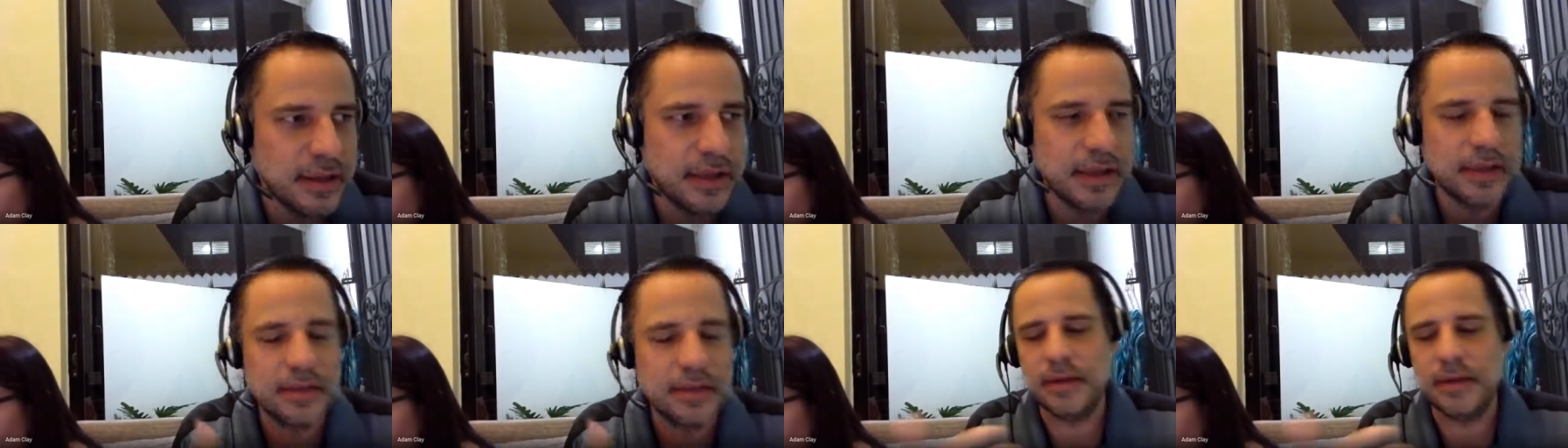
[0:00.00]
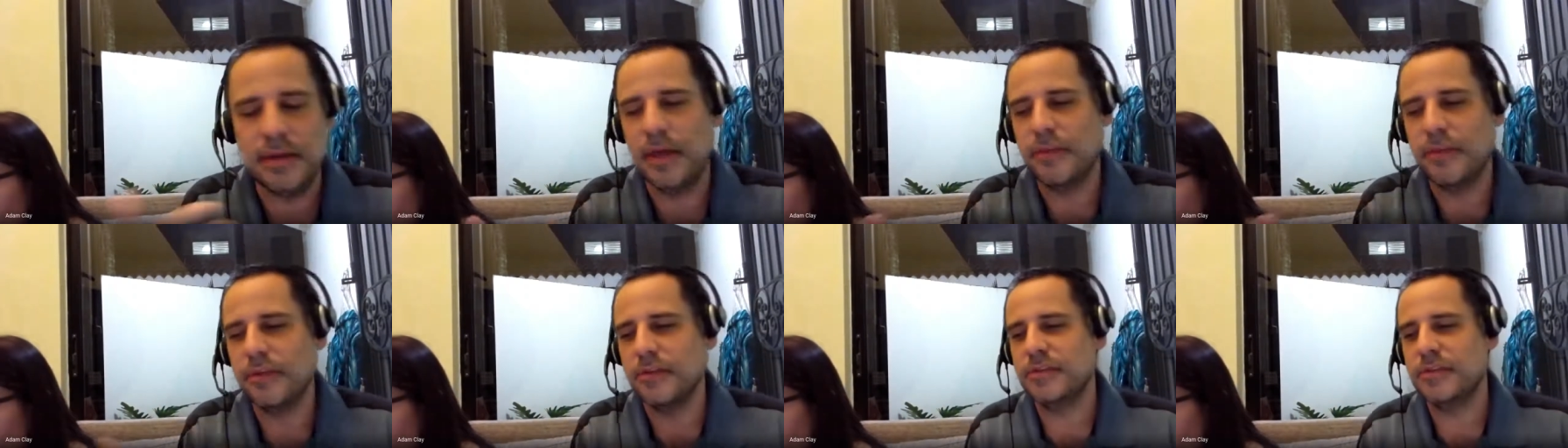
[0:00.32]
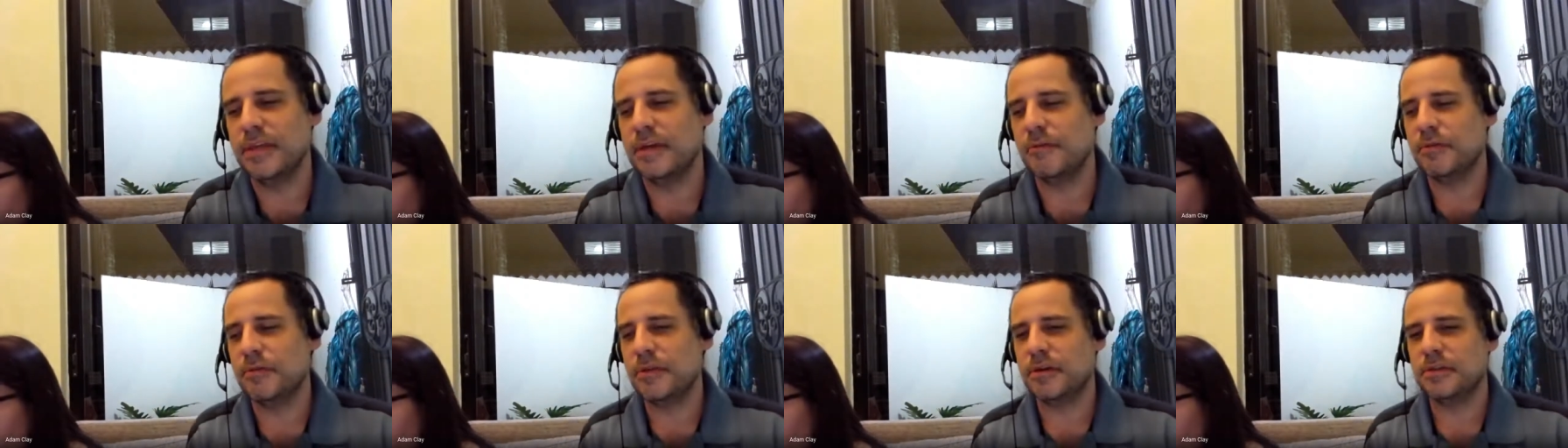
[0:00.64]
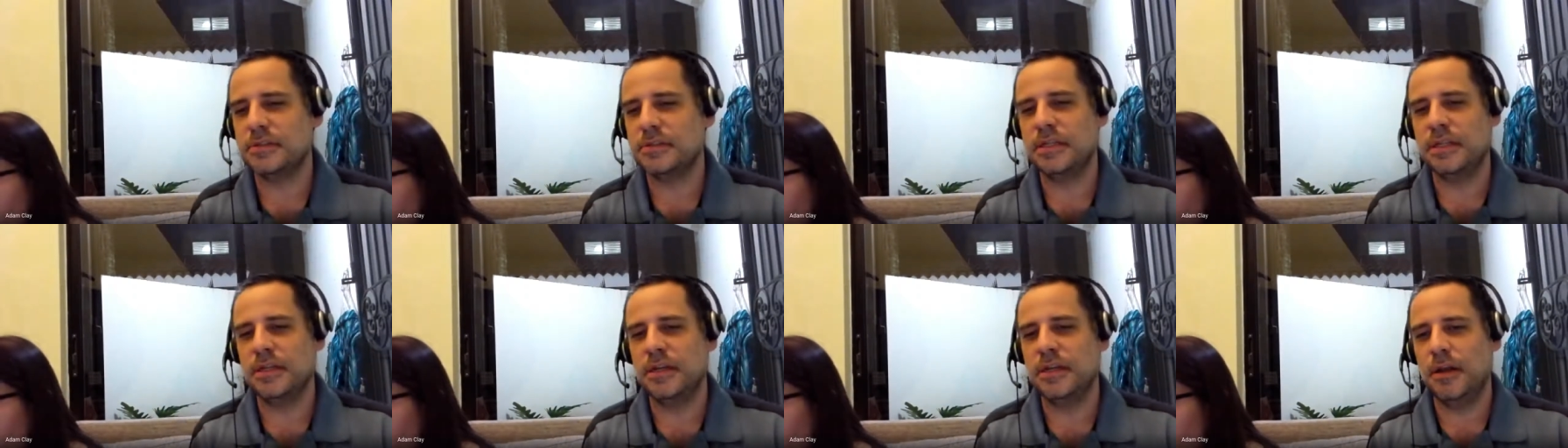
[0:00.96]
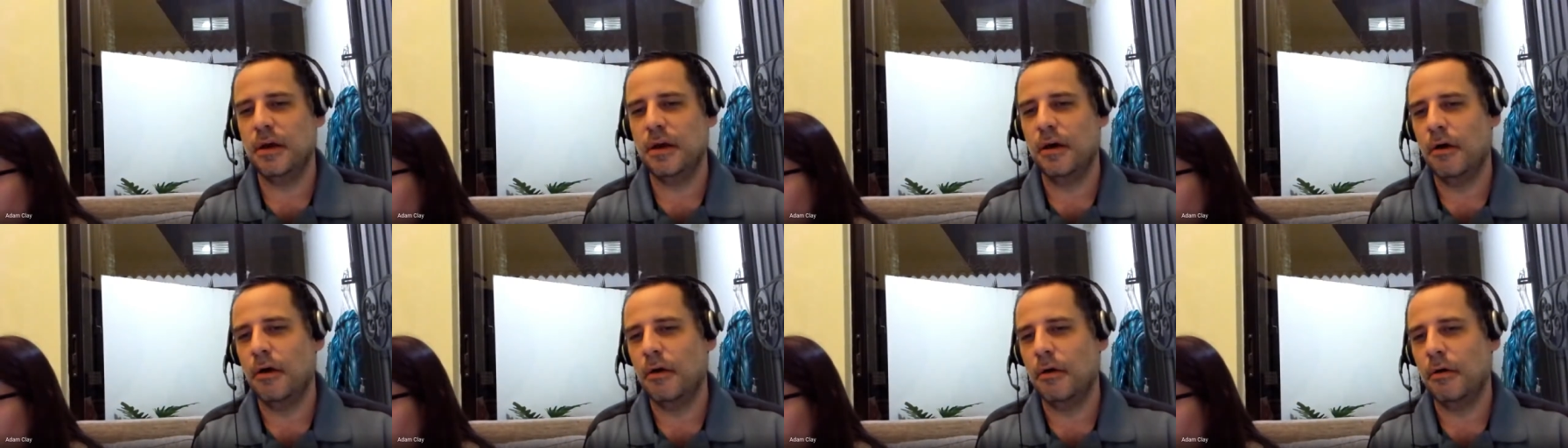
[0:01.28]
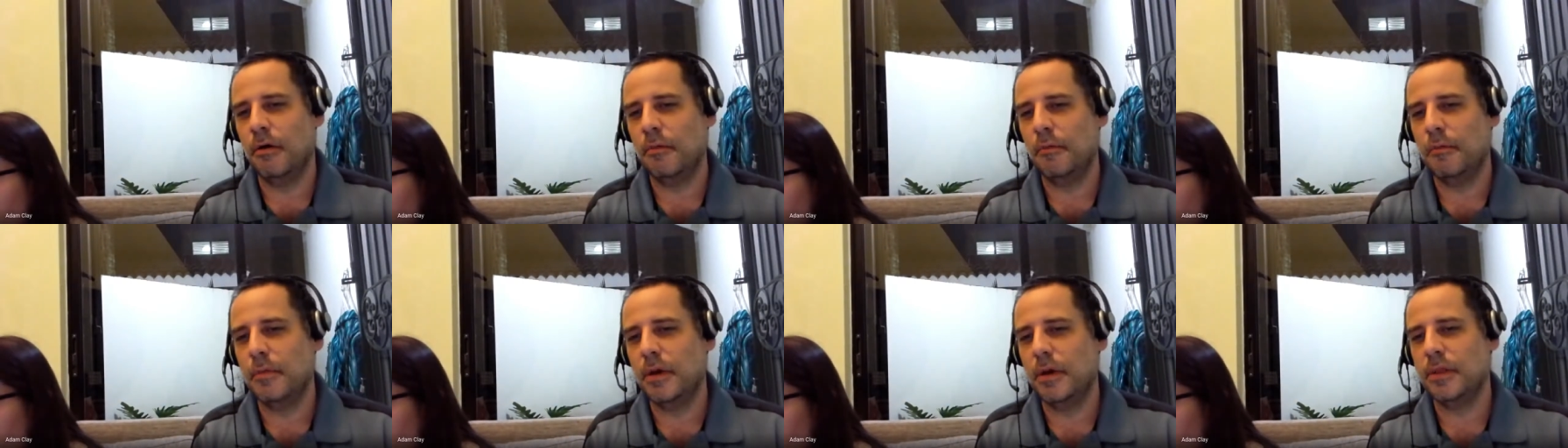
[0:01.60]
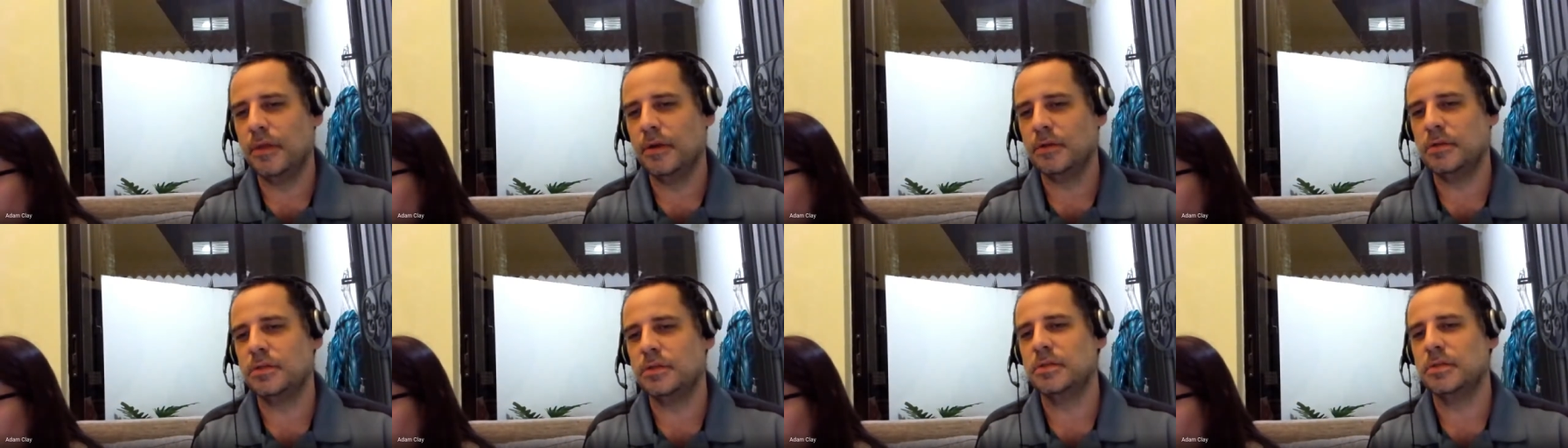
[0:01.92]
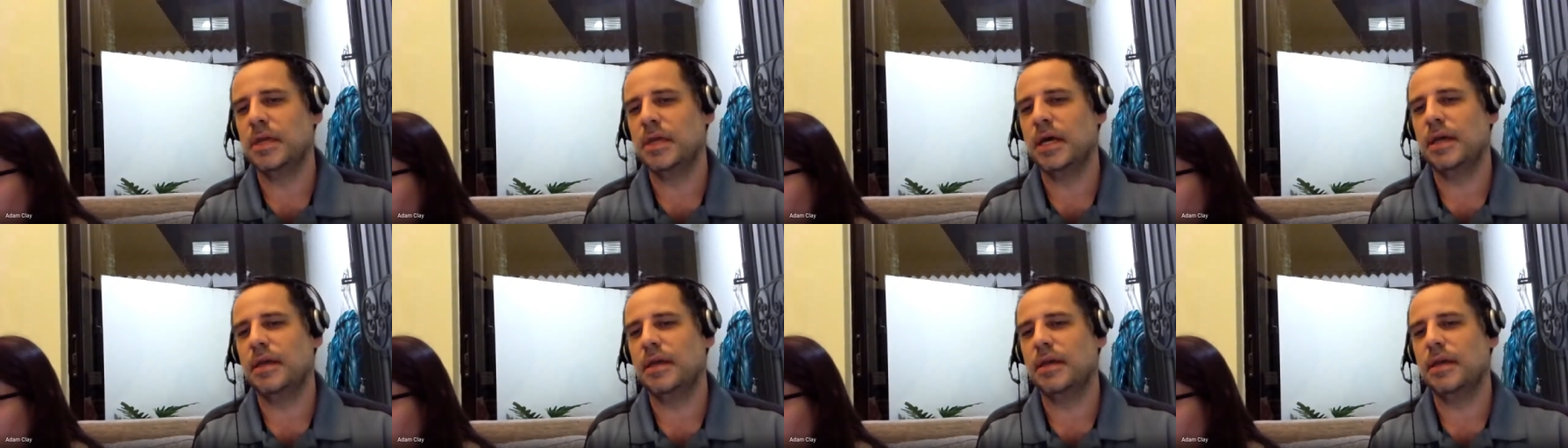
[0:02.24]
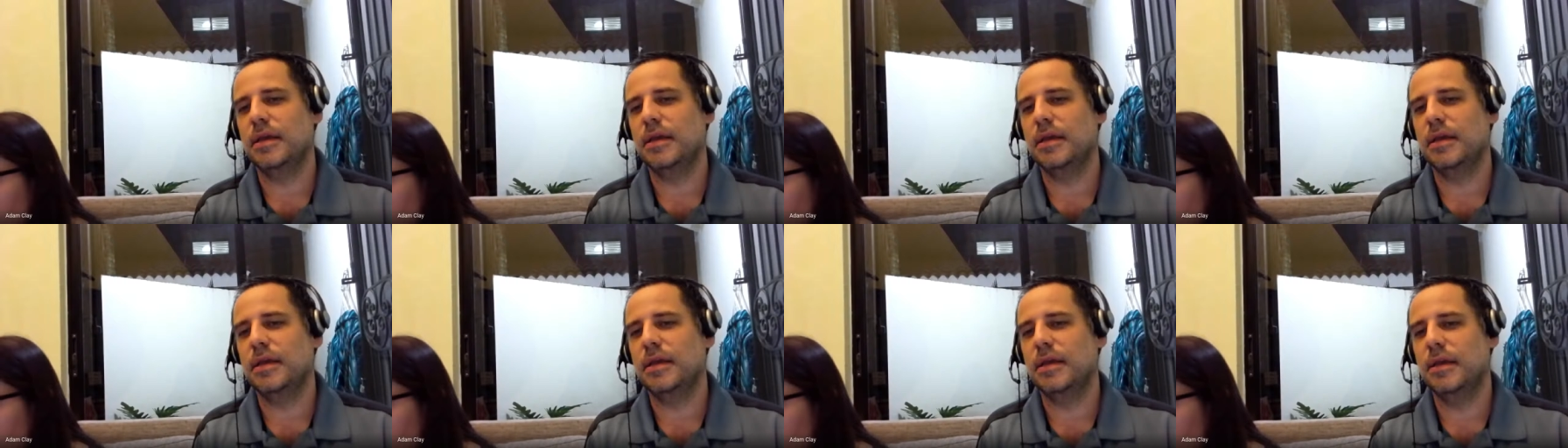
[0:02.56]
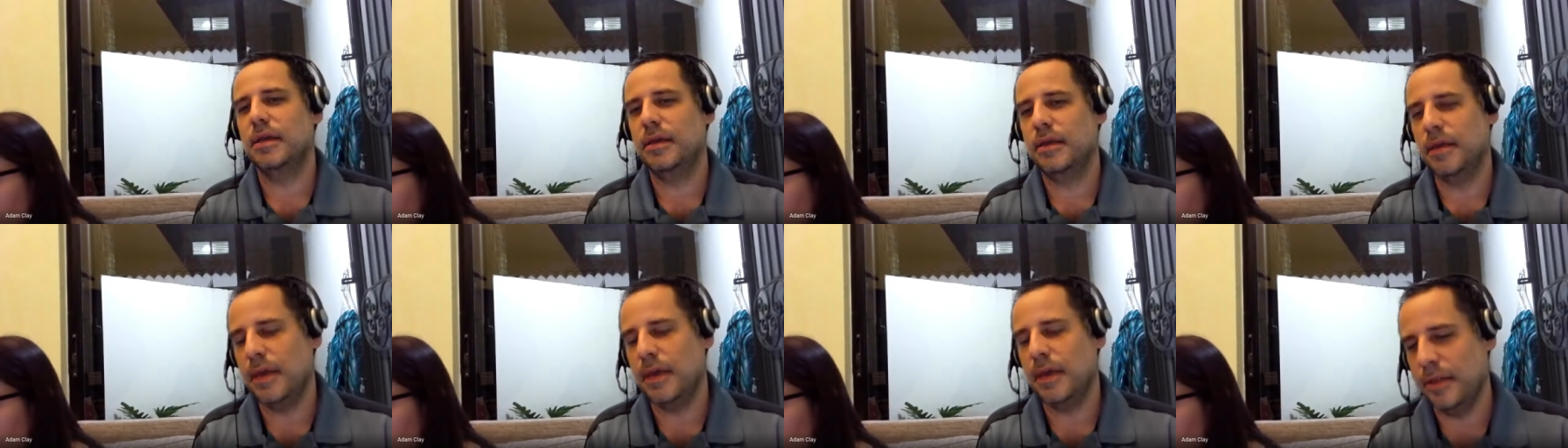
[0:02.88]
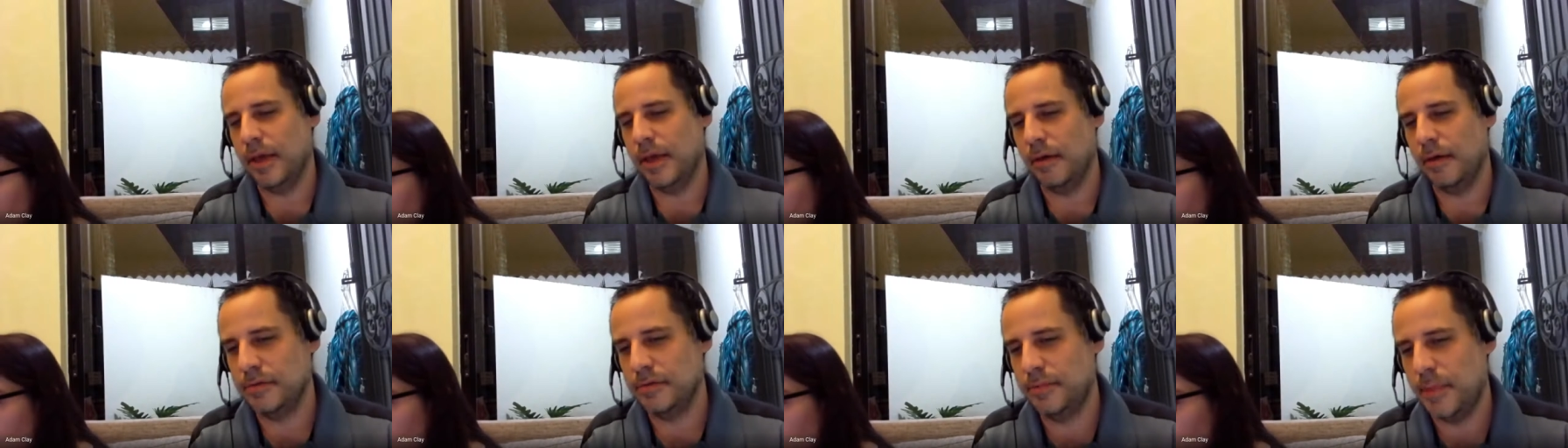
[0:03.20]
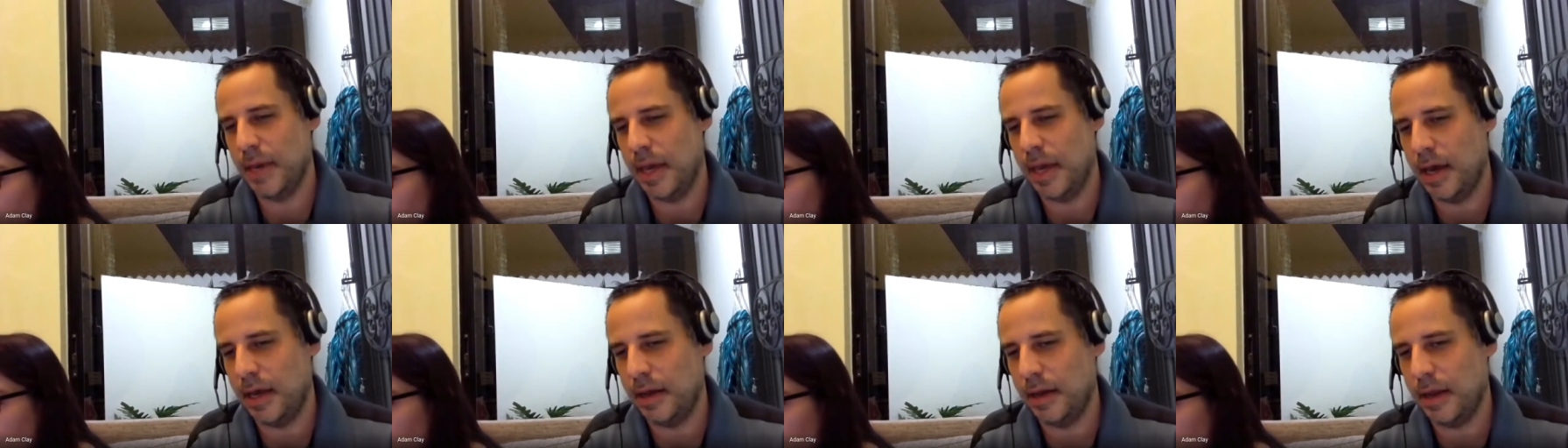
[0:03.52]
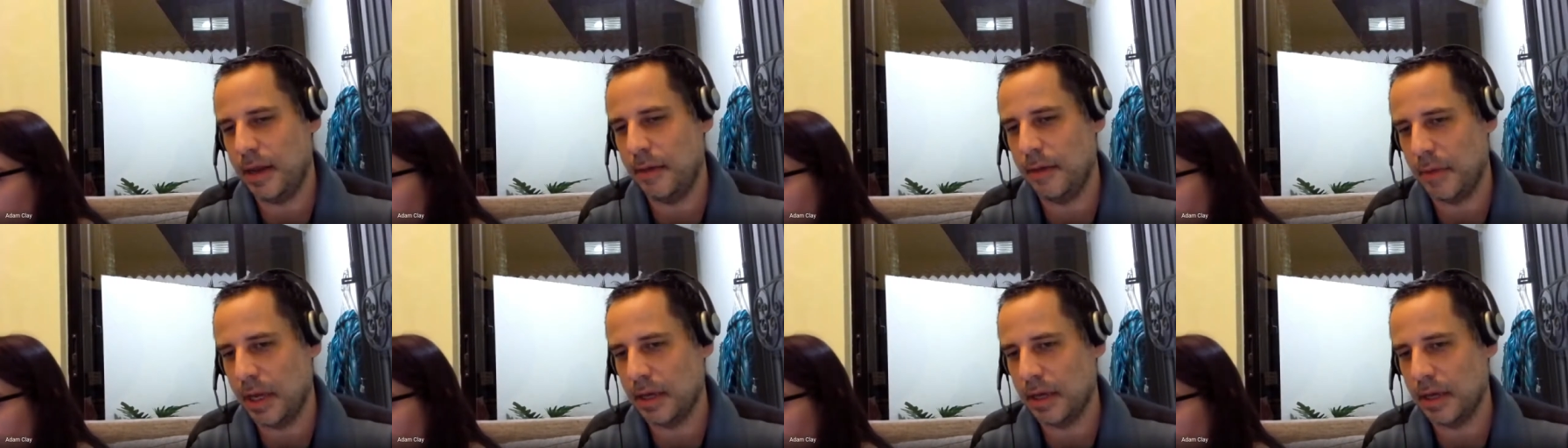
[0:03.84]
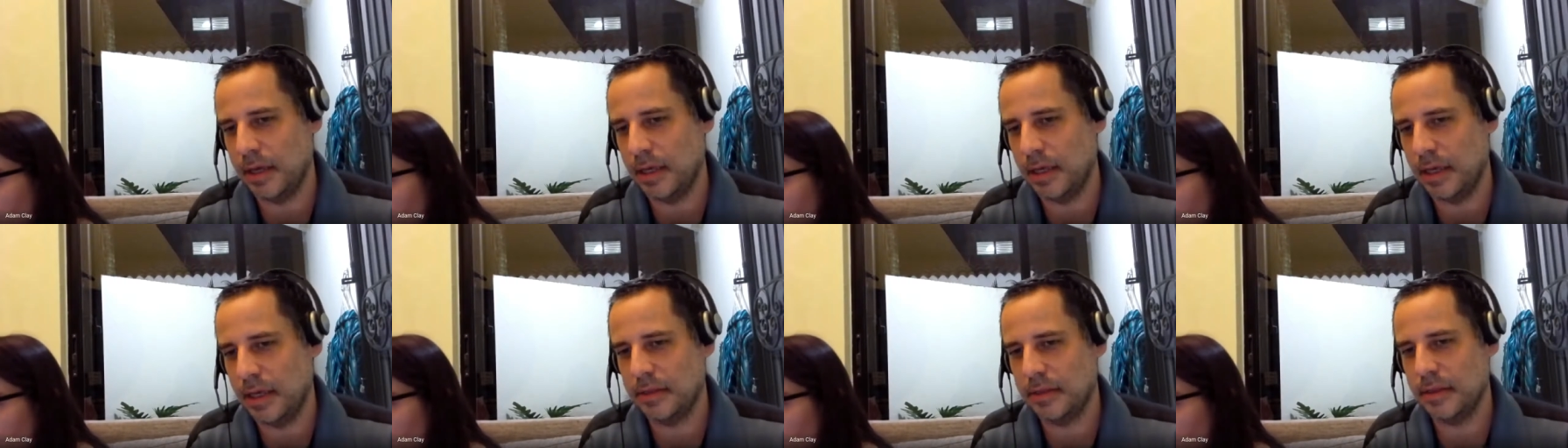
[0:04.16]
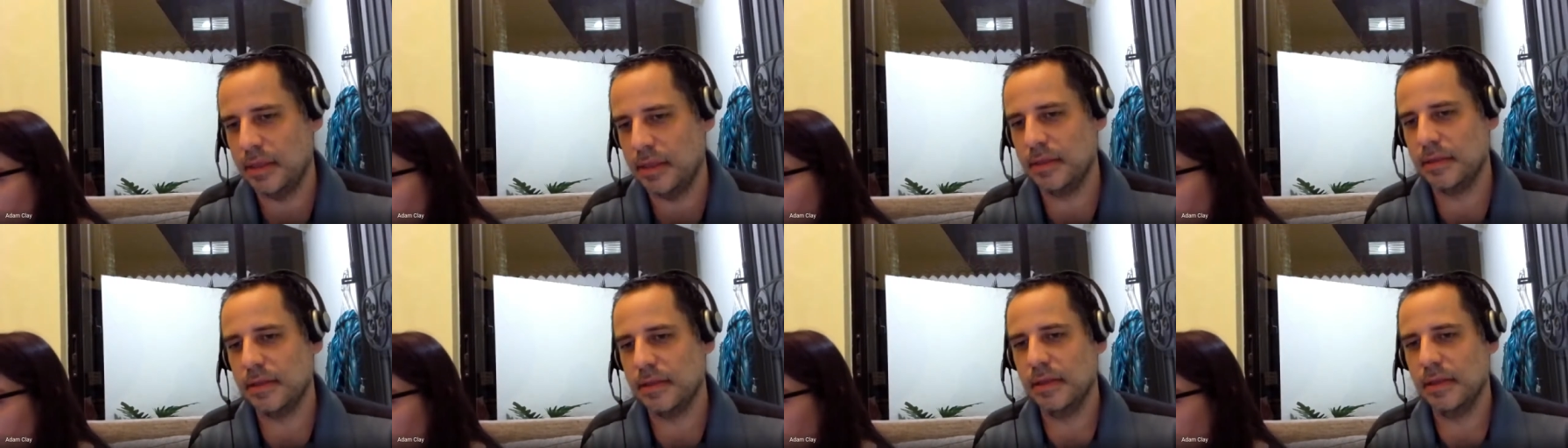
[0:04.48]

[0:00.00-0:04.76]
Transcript: It's another thing when they're sitting at home and they're just like, yeah, that was bad. I'm not going to get this.